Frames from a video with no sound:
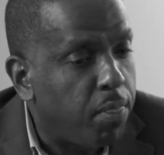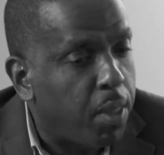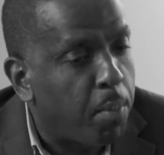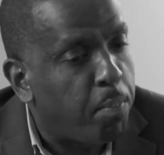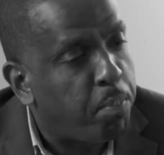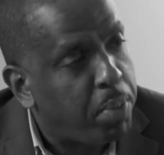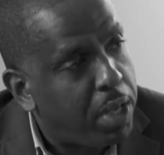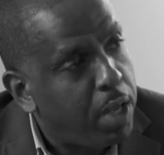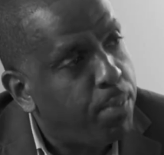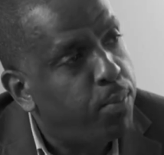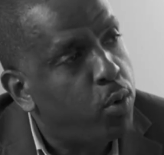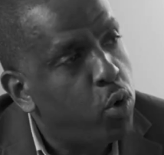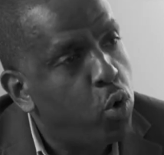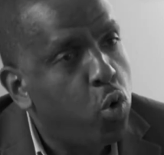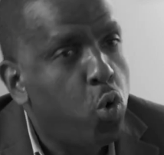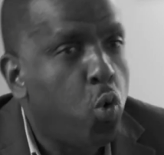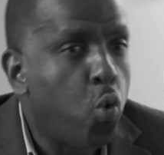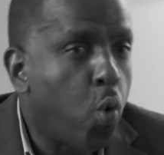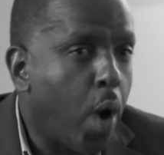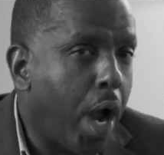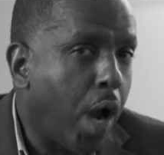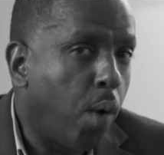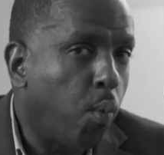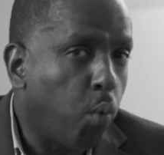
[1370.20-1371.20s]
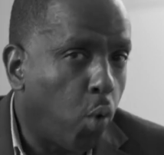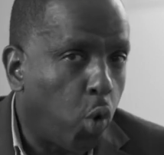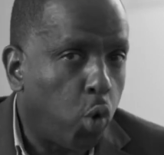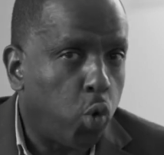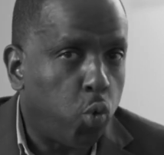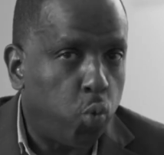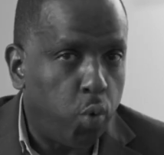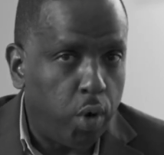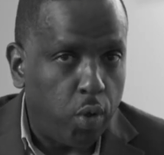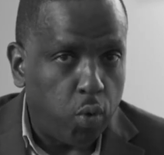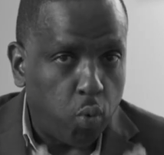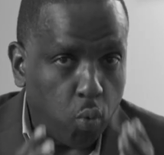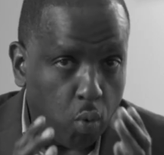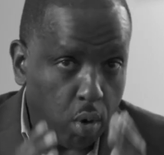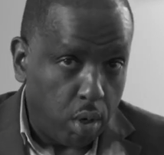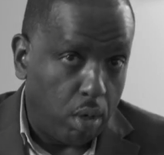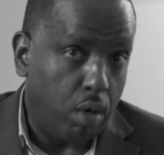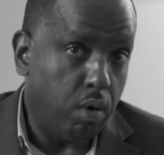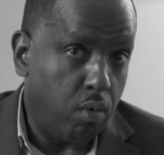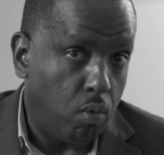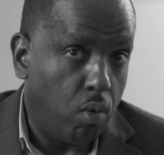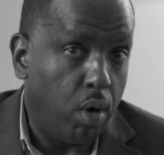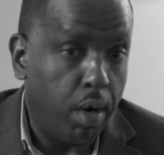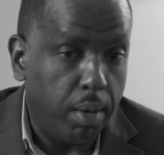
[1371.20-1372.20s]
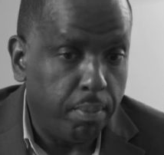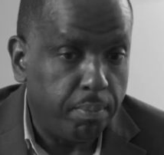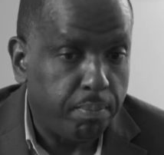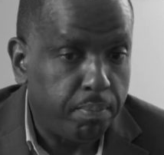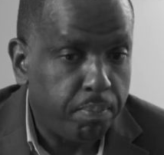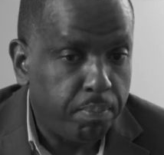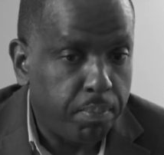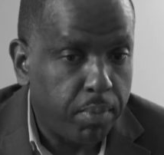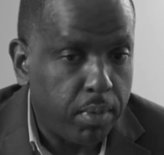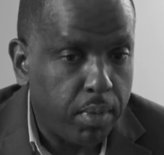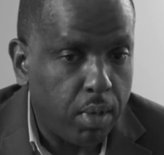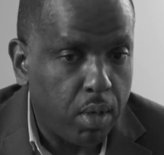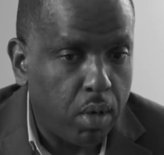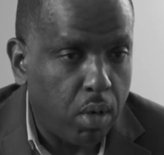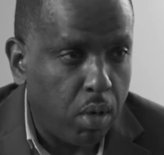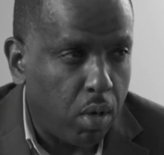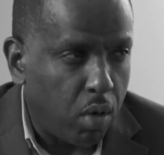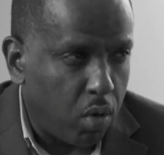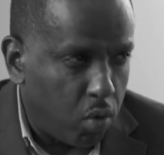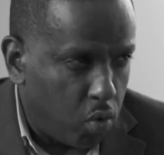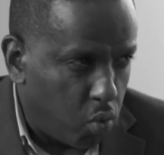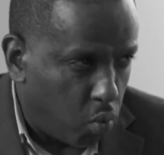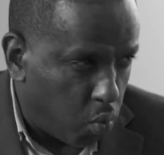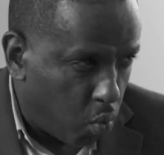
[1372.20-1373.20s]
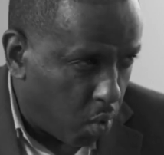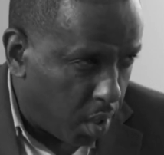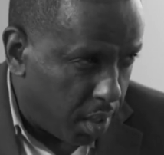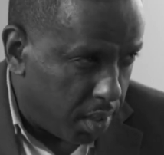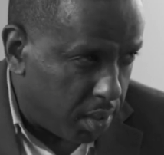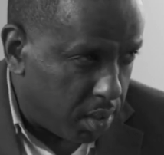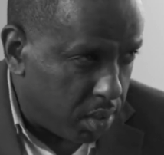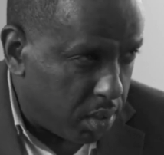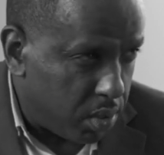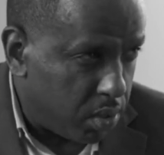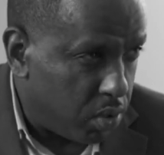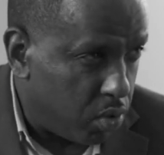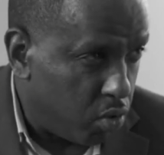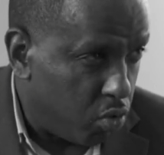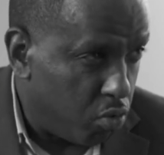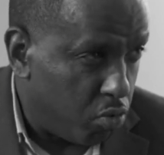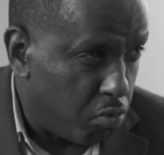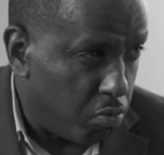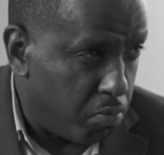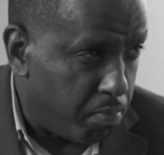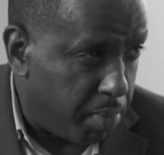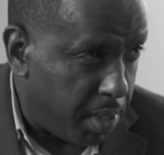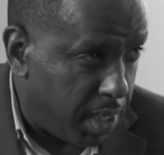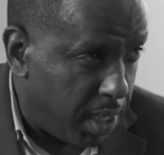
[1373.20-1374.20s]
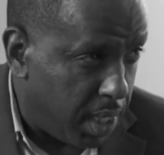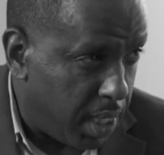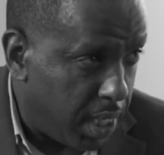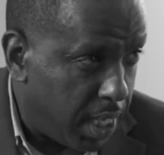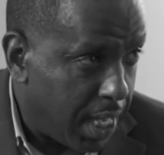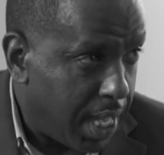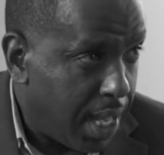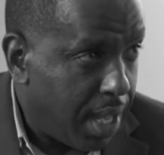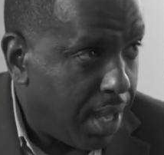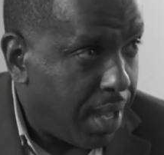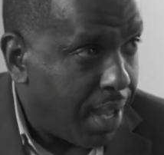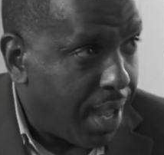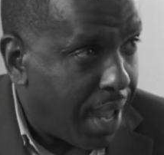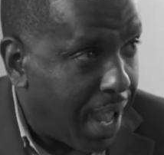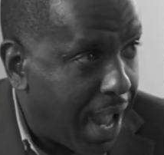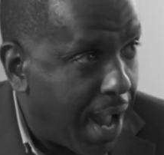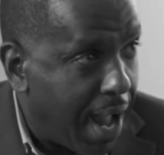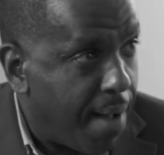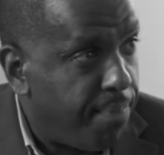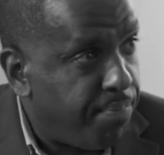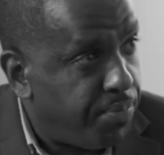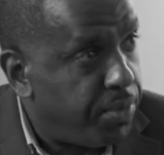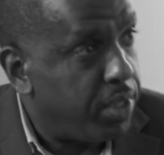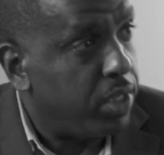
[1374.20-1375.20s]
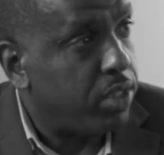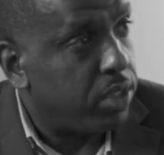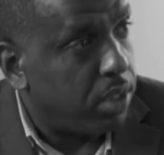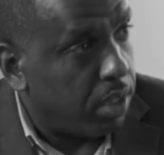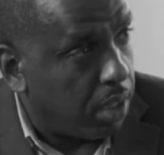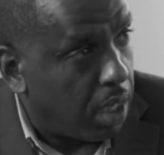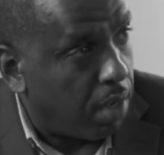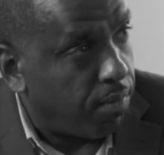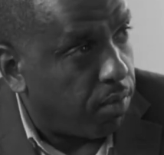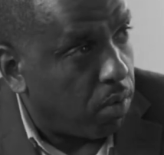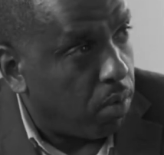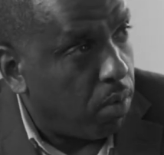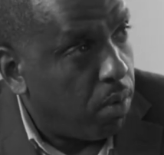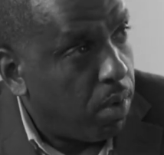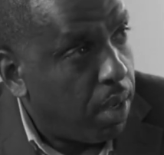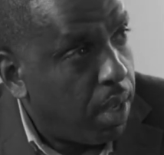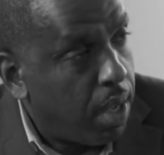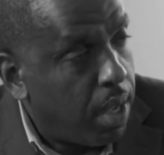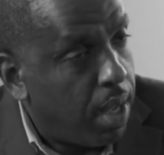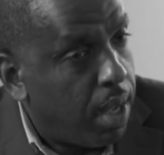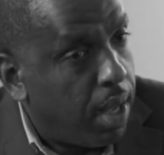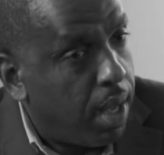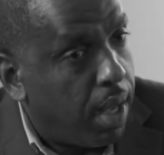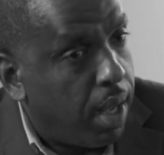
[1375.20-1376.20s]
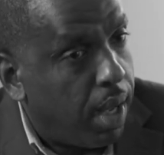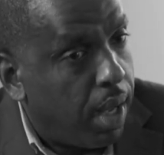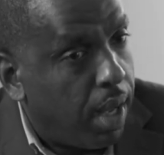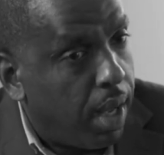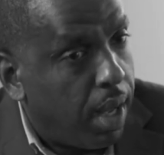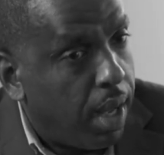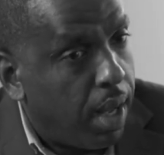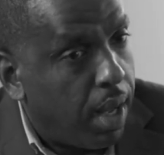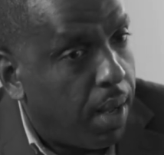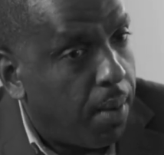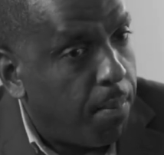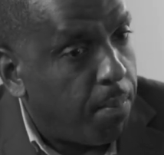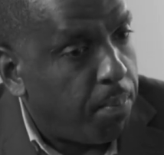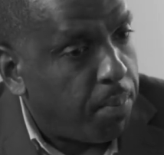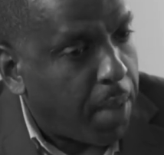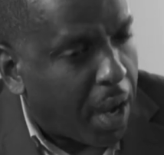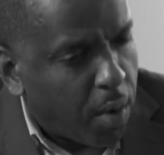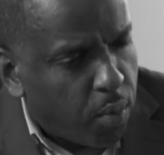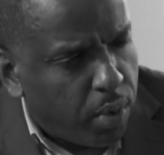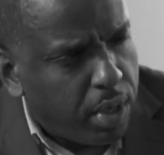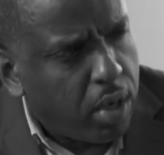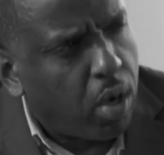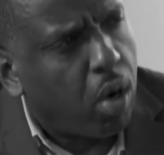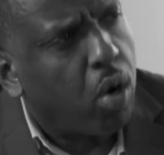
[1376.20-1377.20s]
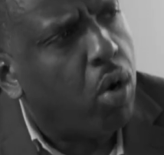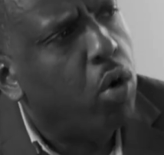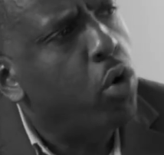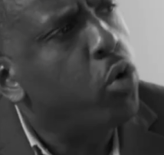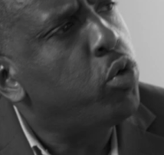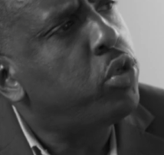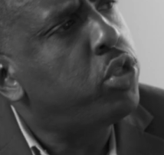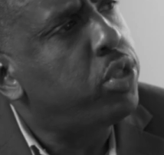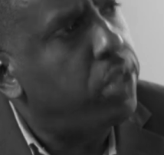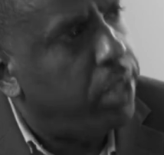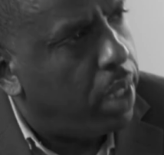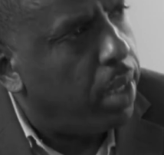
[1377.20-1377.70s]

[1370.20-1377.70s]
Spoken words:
the people who I work with one-on-one, who want to be at this level, I really urge